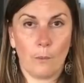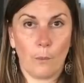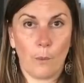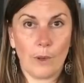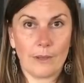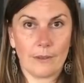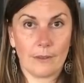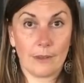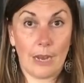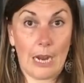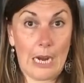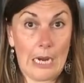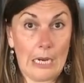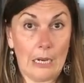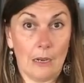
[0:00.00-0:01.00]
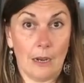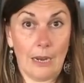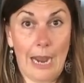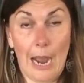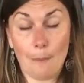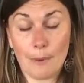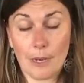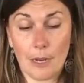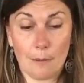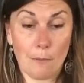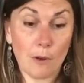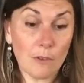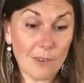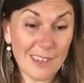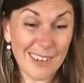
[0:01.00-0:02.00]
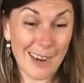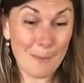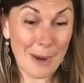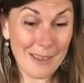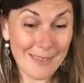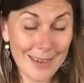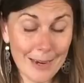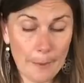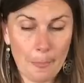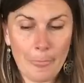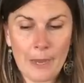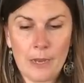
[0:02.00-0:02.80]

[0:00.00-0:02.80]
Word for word: what's happening most of the time, I think,